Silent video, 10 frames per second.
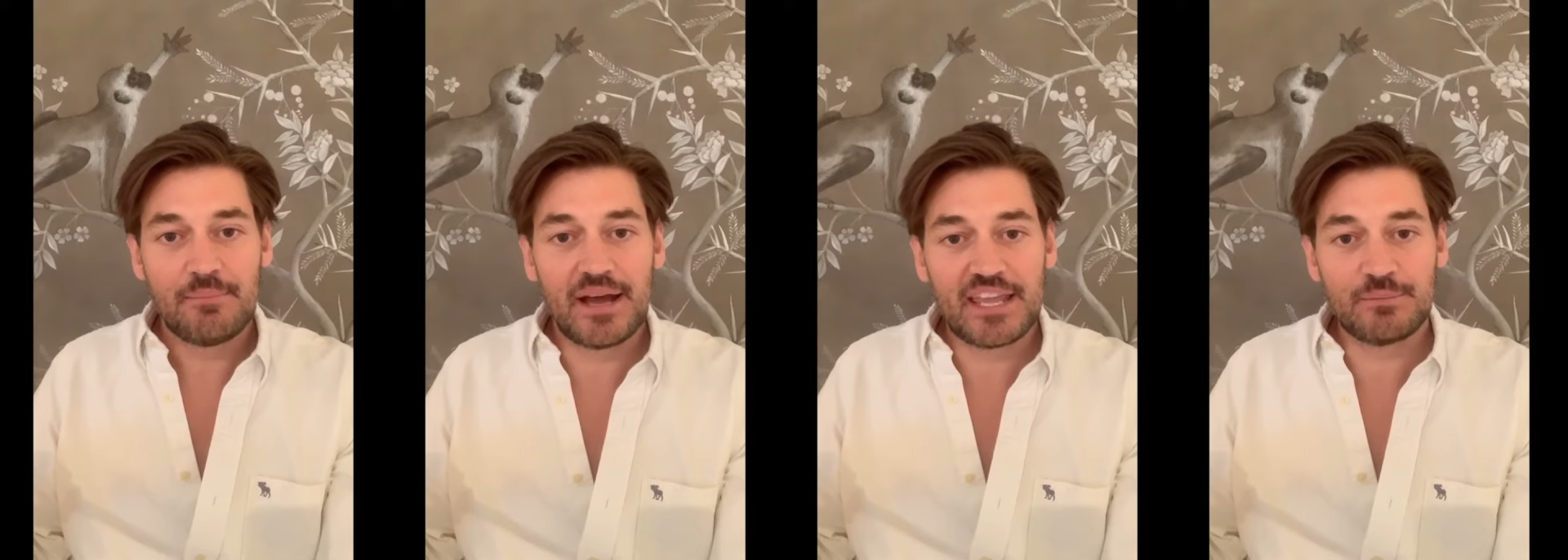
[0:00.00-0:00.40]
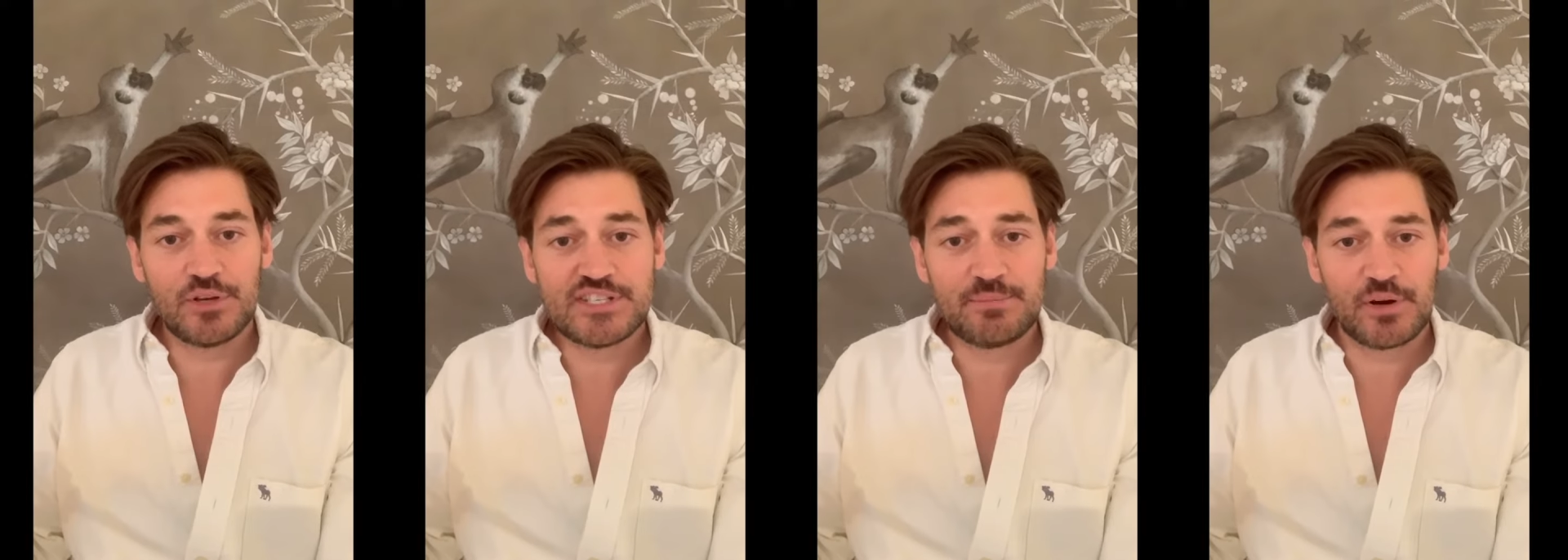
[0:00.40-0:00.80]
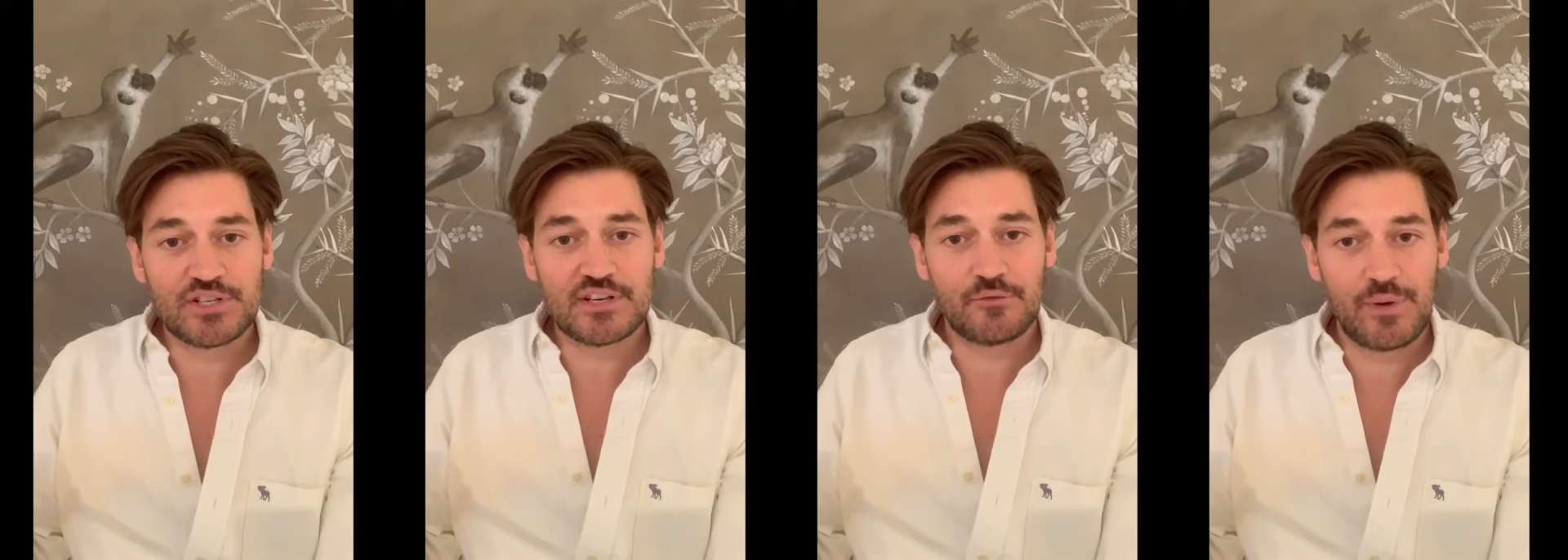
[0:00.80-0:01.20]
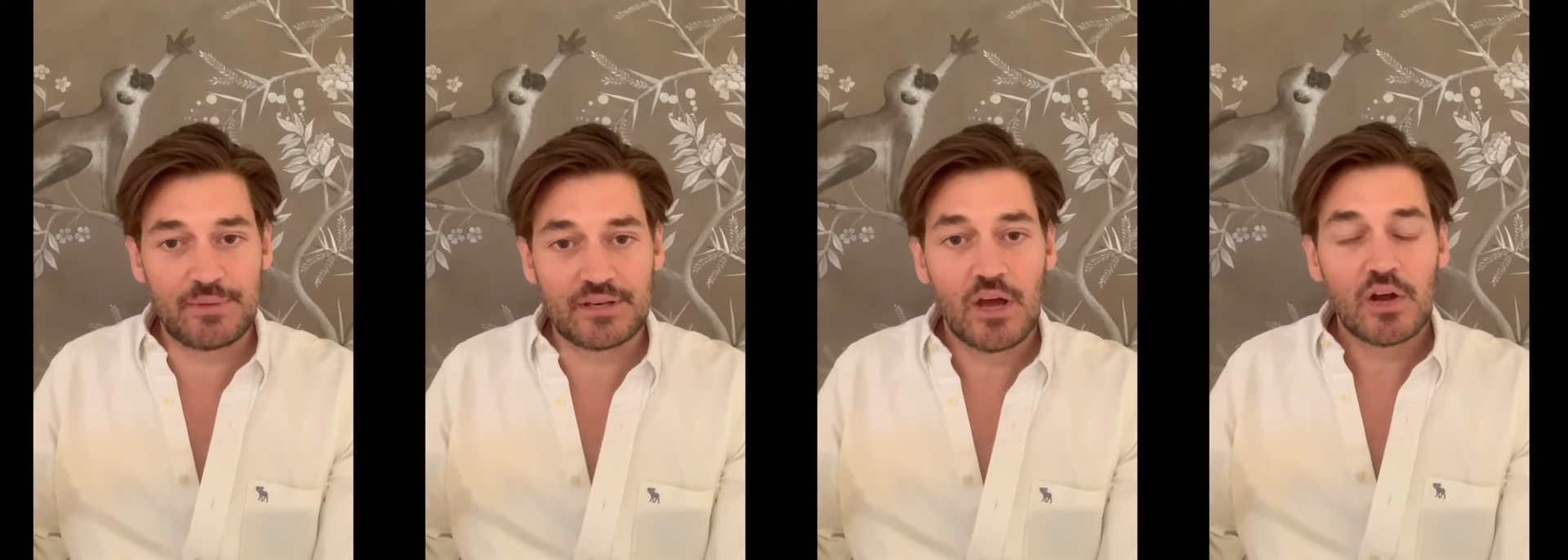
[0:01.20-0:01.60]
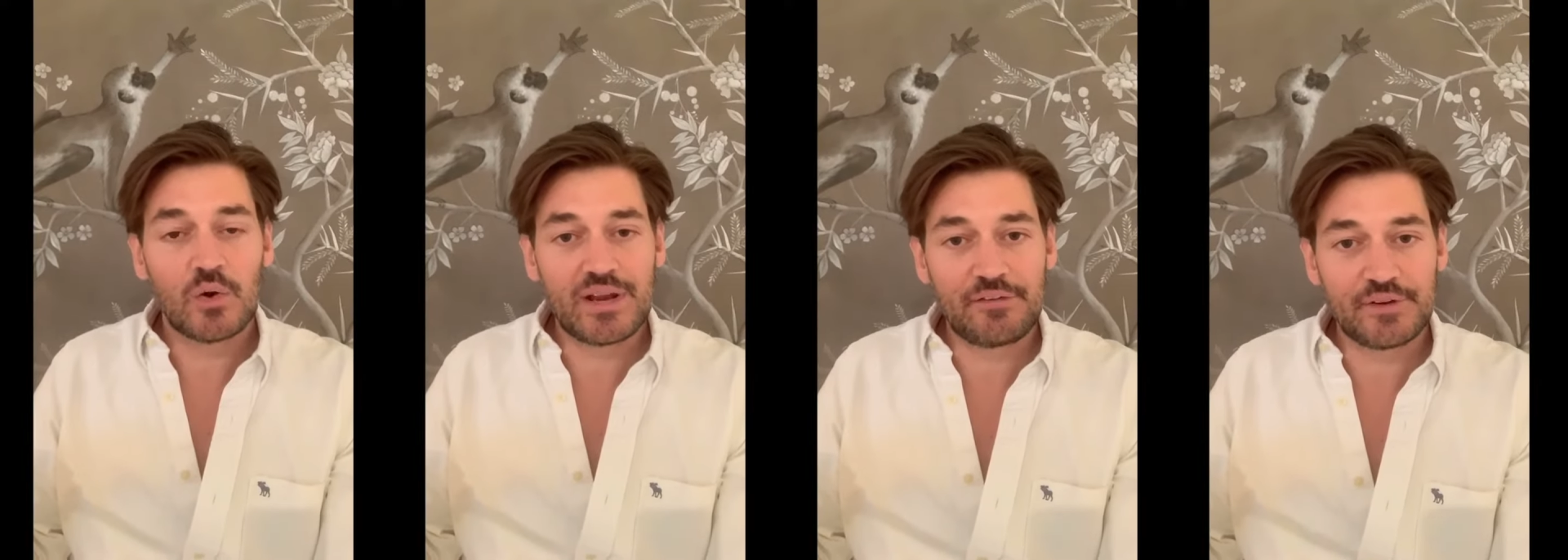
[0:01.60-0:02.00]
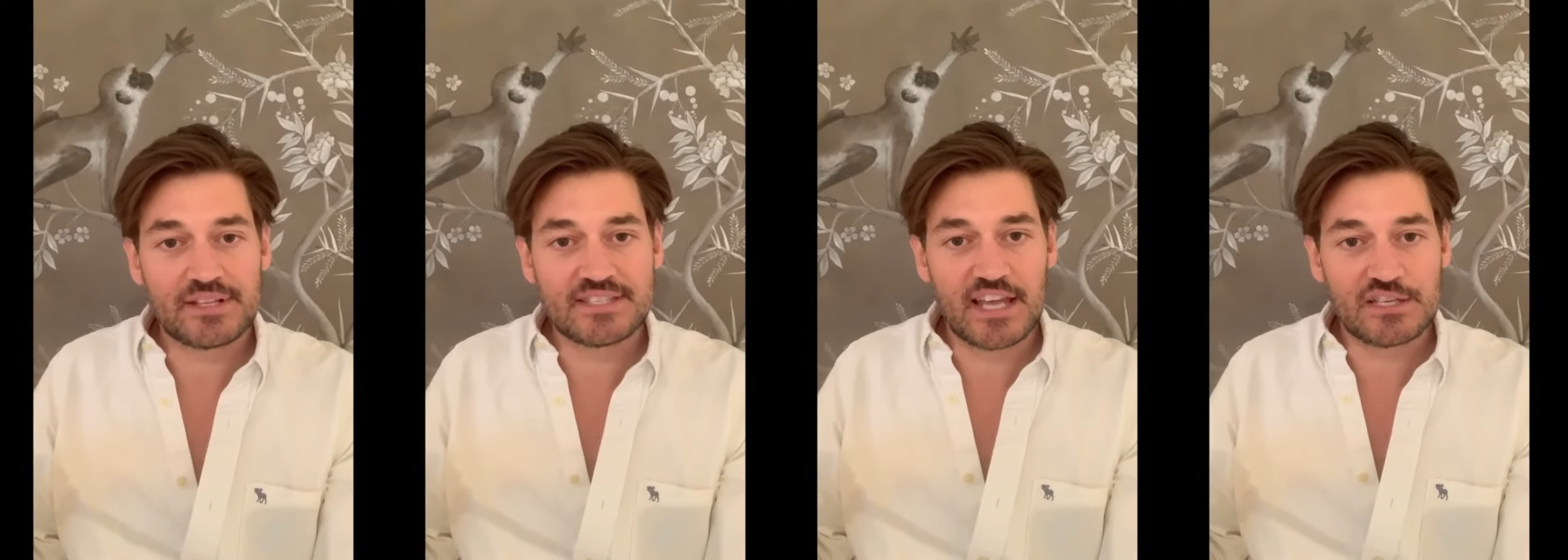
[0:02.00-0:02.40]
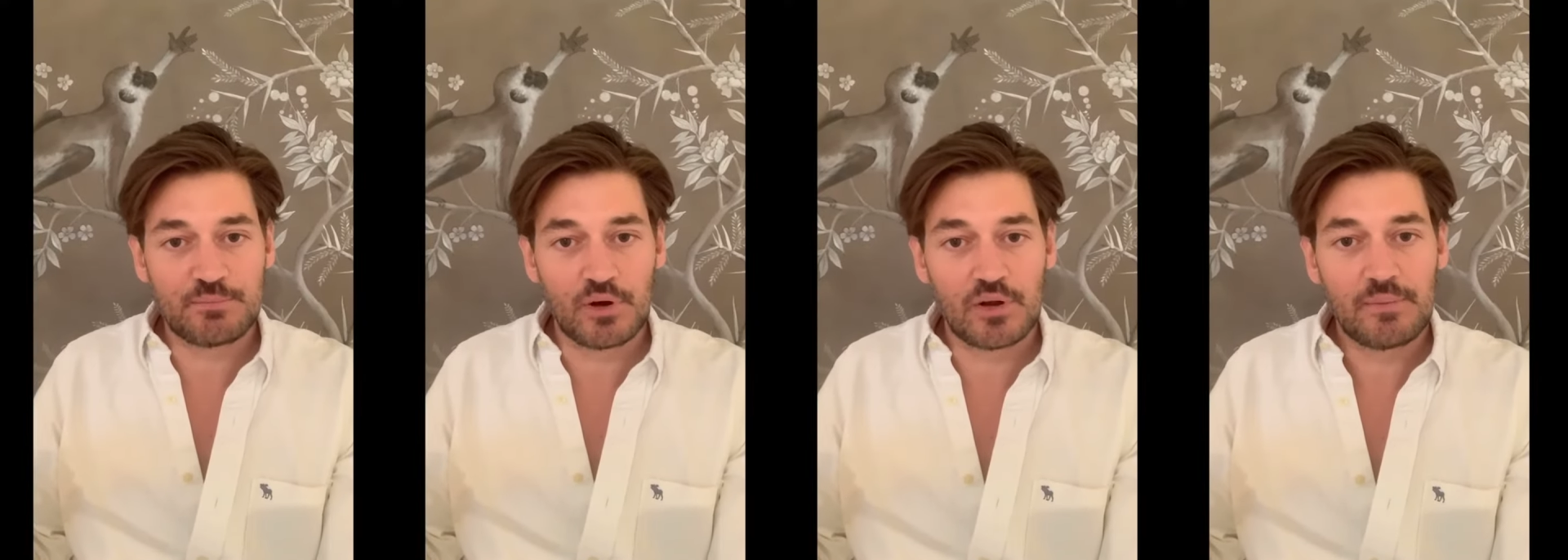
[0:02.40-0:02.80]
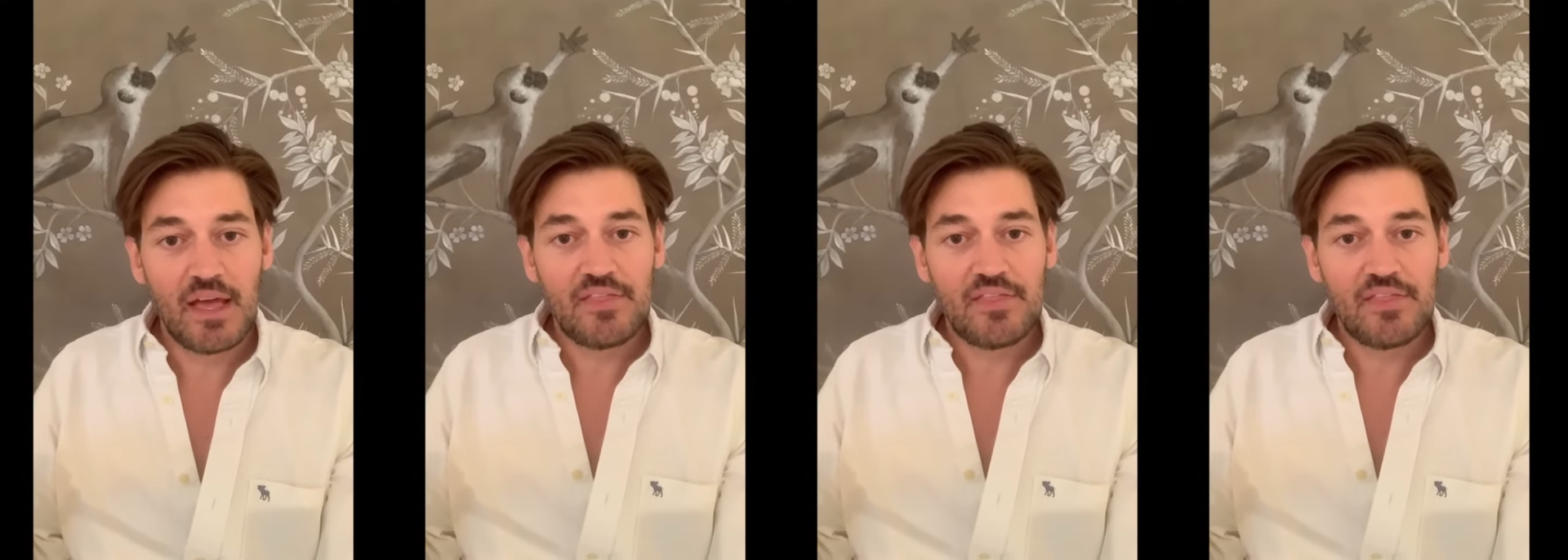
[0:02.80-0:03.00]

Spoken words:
by a community project of women called African Sketchbook.